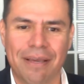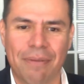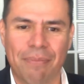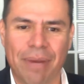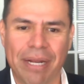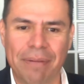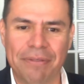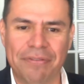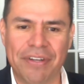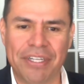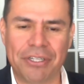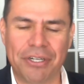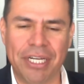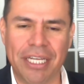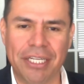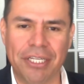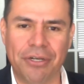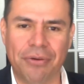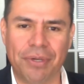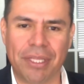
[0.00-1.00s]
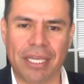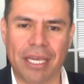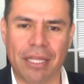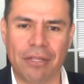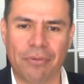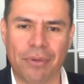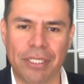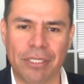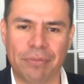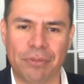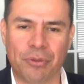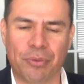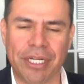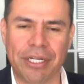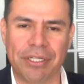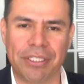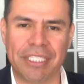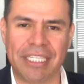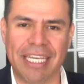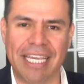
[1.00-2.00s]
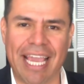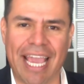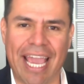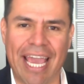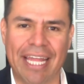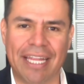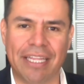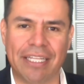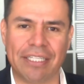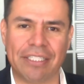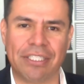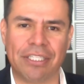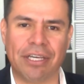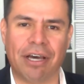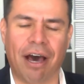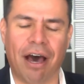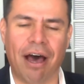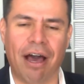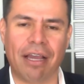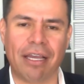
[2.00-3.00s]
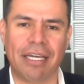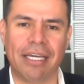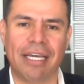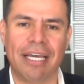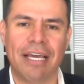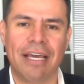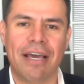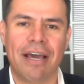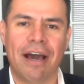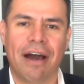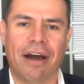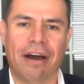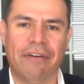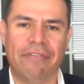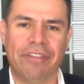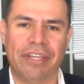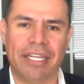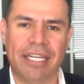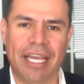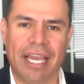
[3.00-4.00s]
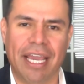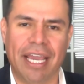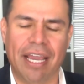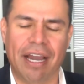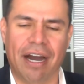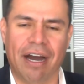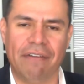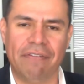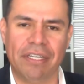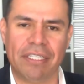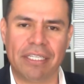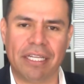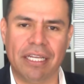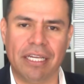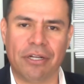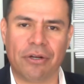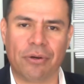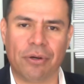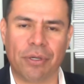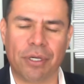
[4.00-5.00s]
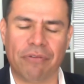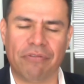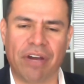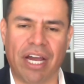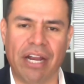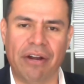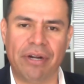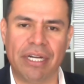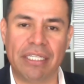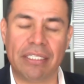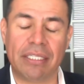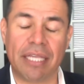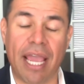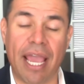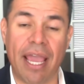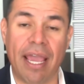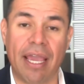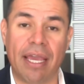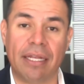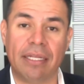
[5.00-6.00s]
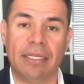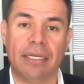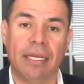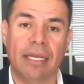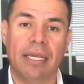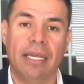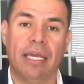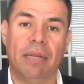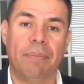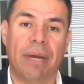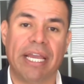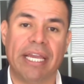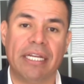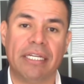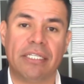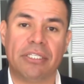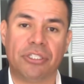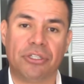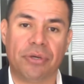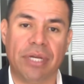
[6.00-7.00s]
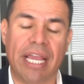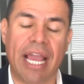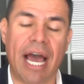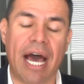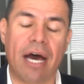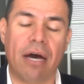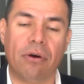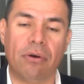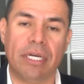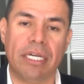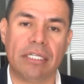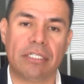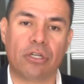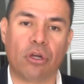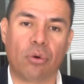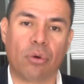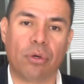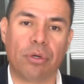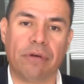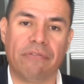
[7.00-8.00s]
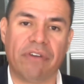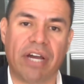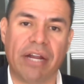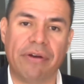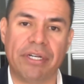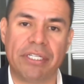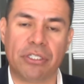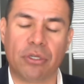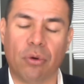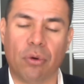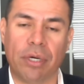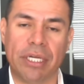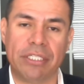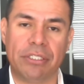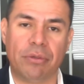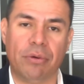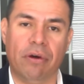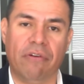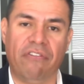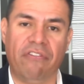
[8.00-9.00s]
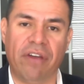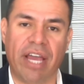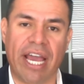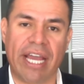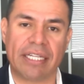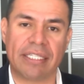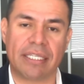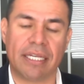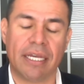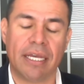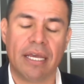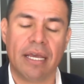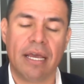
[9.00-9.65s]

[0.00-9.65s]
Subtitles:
My name is Victor Nino with Keller Williams Realty, and the talk of the day, obviously, coronavirus, and in my industry, how is coronavirus going to affect